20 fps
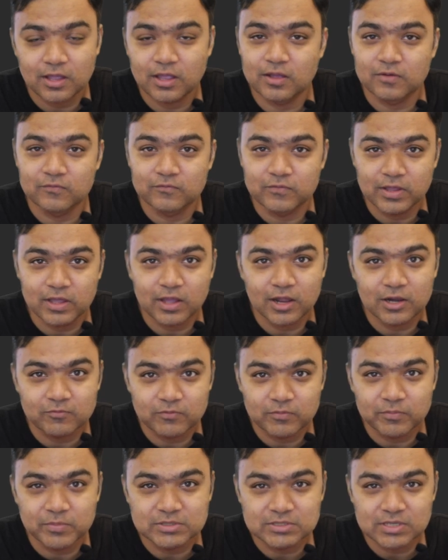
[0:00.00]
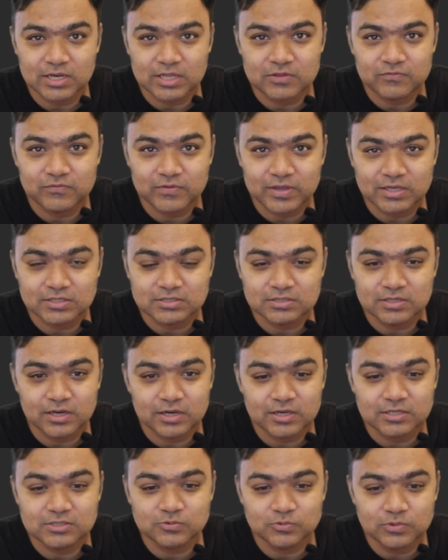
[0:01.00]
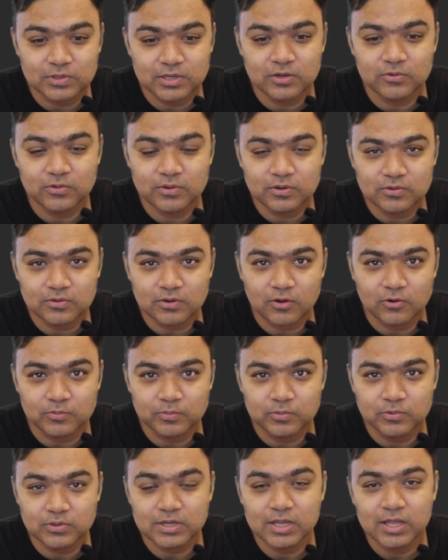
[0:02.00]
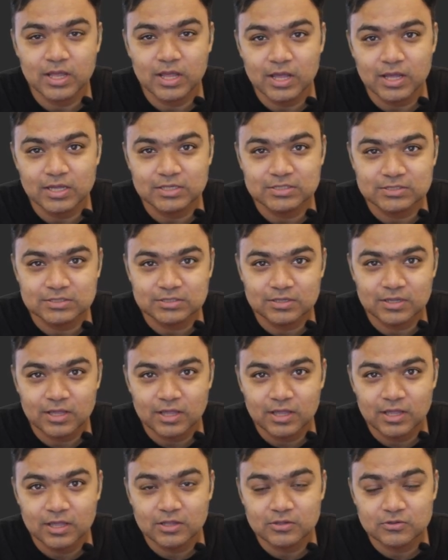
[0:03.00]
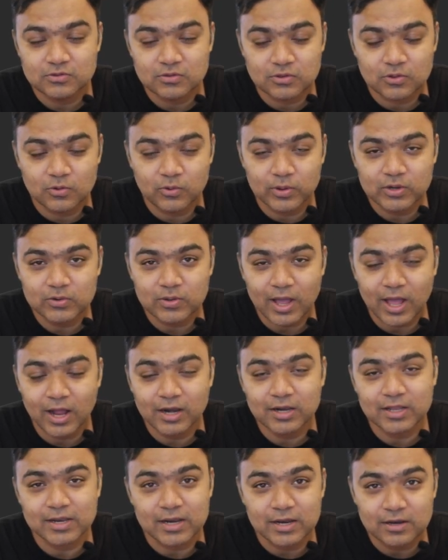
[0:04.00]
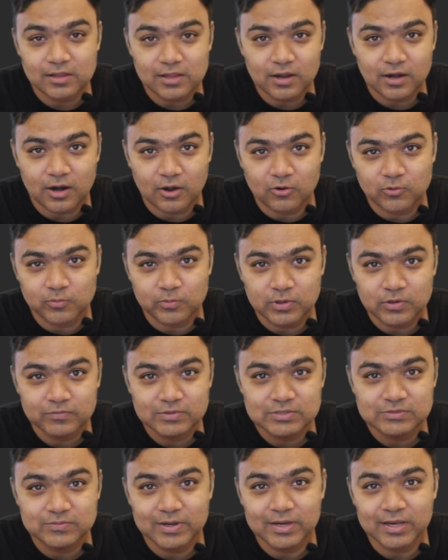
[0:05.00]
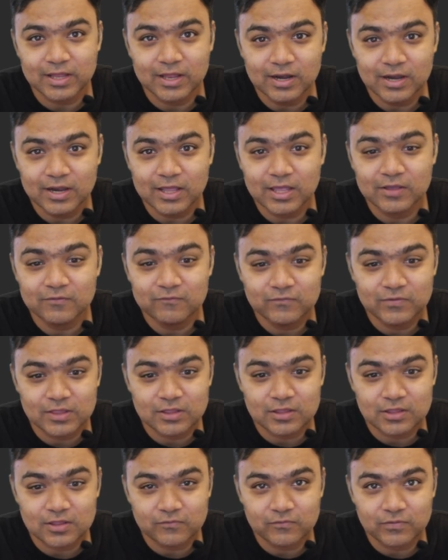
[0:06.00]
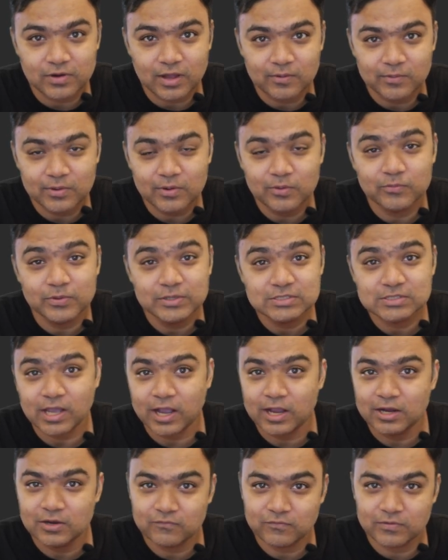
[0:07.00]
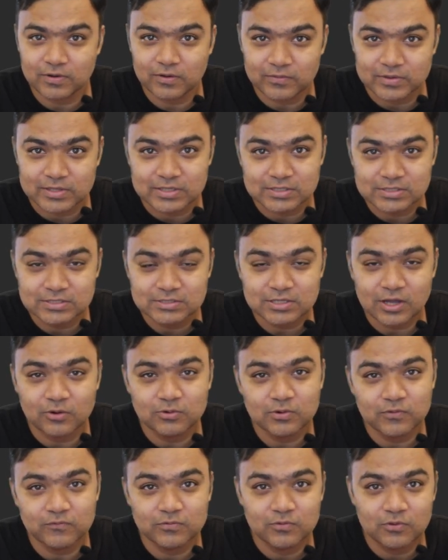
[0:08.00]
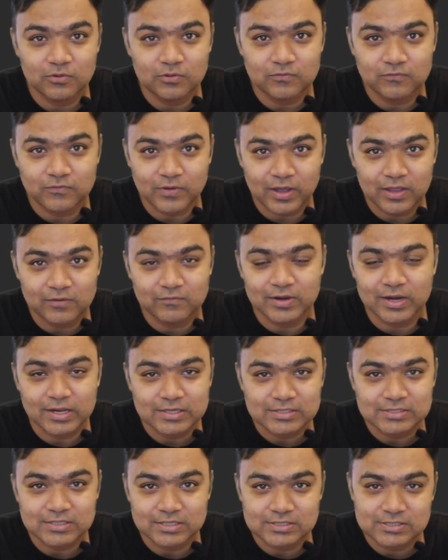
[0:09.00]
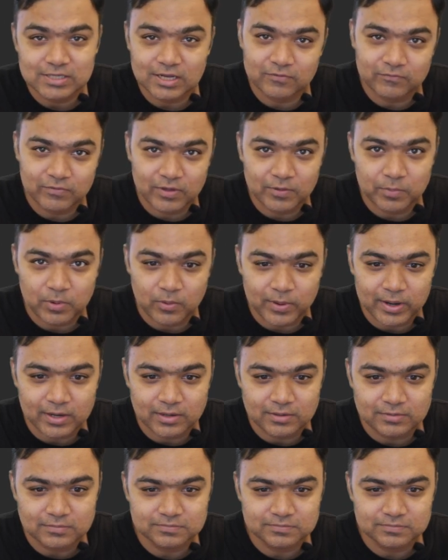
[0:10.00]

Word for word: every kind of image classification, it is only going to output as is going to add another output which will tell if this is a flower, which kind of flower this is out of those five data sets that we have provided.